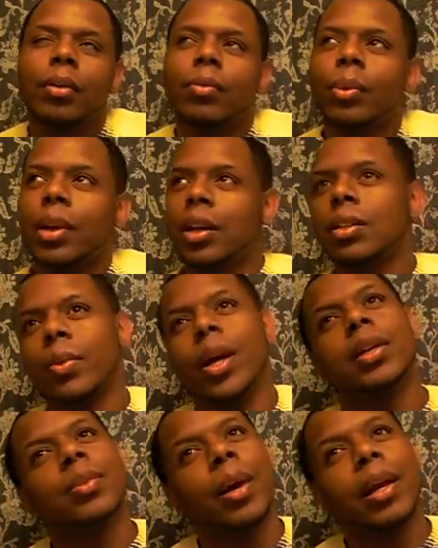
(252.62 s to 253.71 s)
Rihanna's
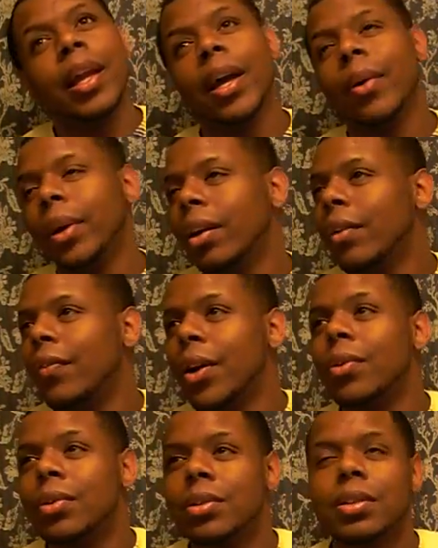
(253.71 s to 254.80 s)
rehearsing right now and her
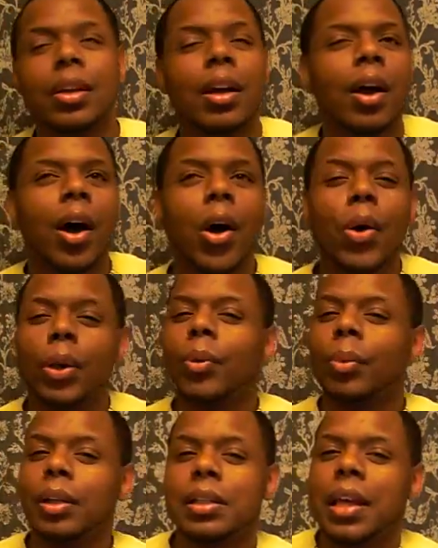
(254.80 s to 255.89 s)
vocals, oh, you can
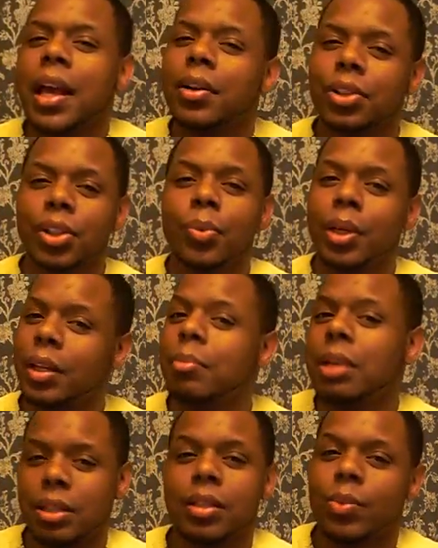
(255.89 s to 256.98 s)
really tell she really
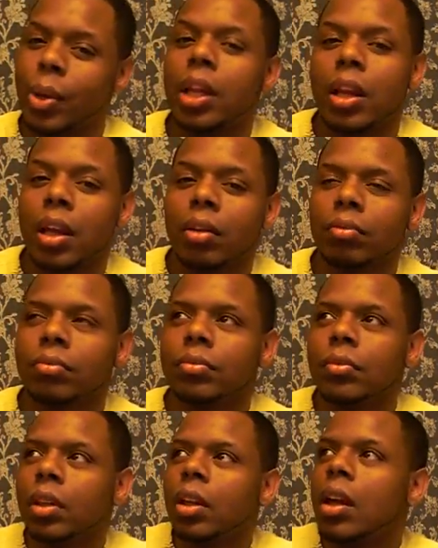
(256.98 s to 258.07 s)
misses Whitney.
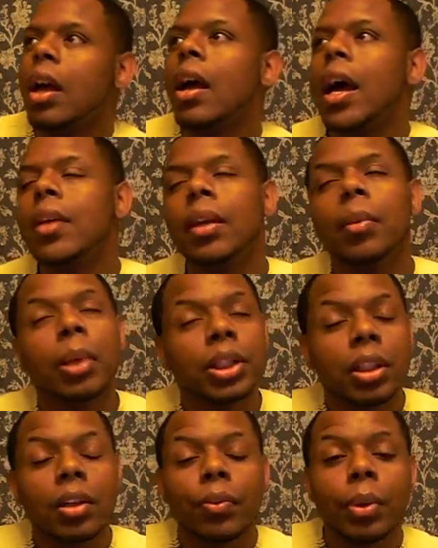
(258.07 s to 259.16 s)
I was like,
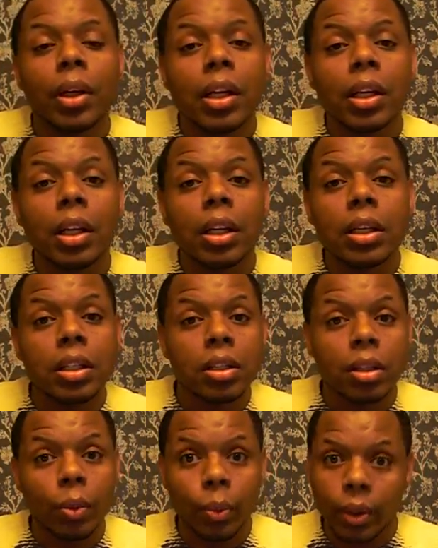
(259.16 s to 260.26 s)
bitch, if Rihanna listened
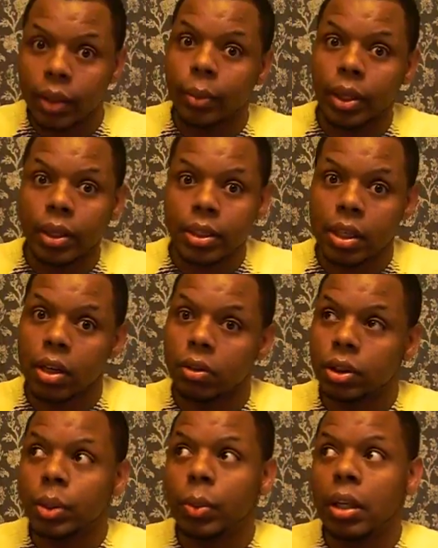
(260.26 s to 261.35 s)
to one Whitney song,
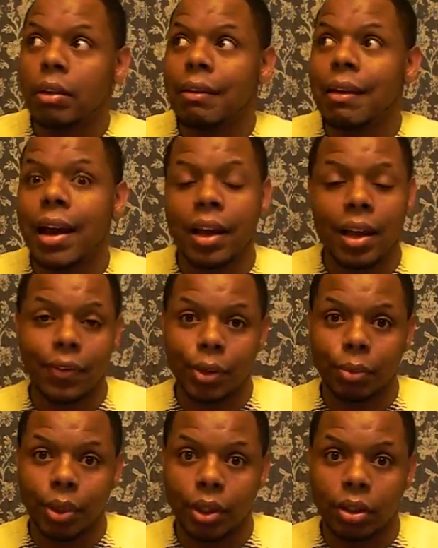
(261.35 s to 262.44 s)
she would not have a
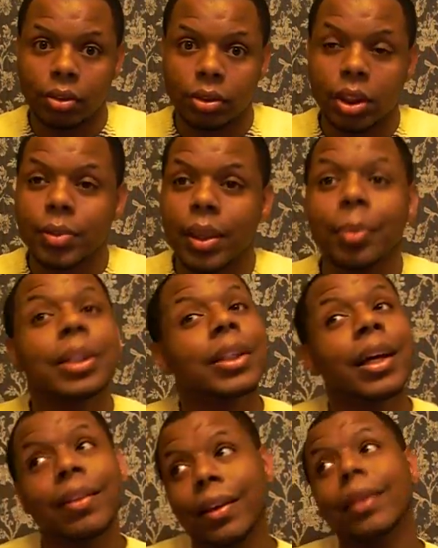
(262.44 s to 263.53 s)
career. She was like, bitch,
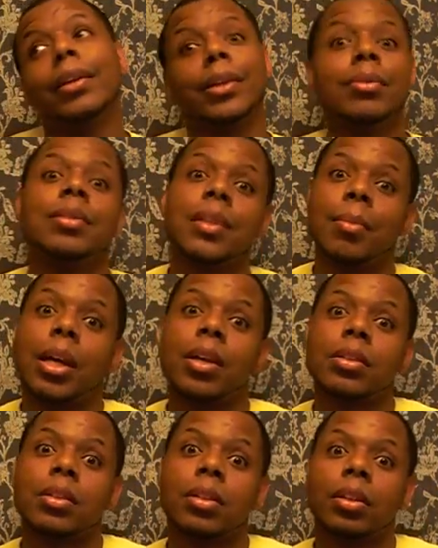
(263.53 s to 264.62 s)
I think I need to go do something else.
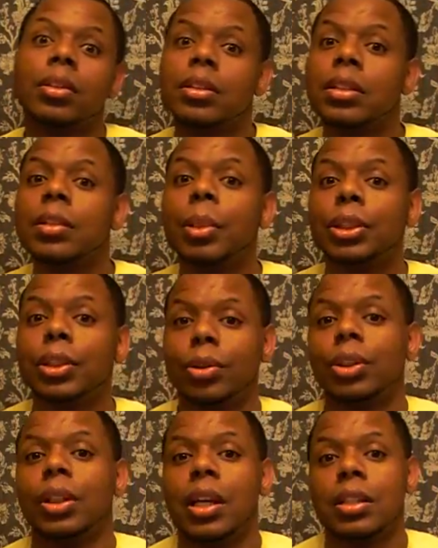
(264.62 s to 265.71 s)
Because this bitch knows
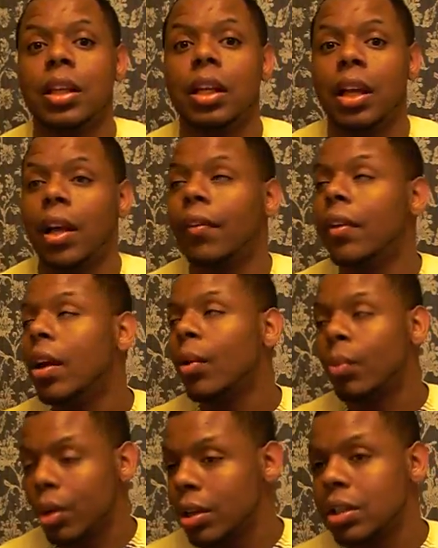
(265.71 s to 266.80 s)
she can't sing live.
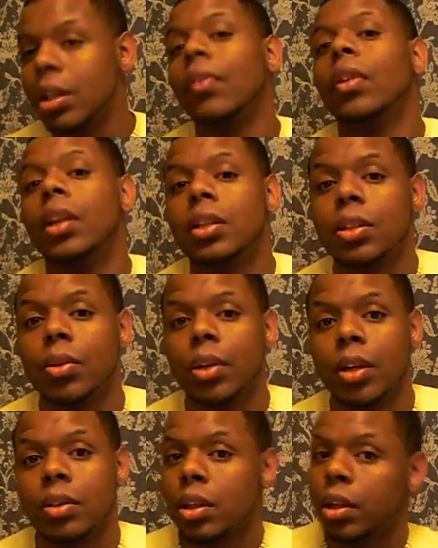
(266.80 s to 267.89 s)
Rihanna is definitely a
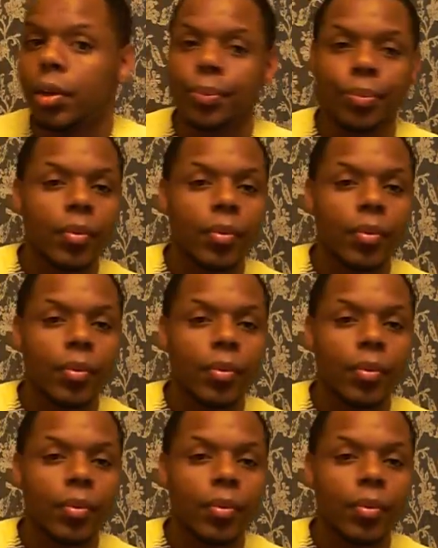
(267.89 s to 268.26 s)
studio singer.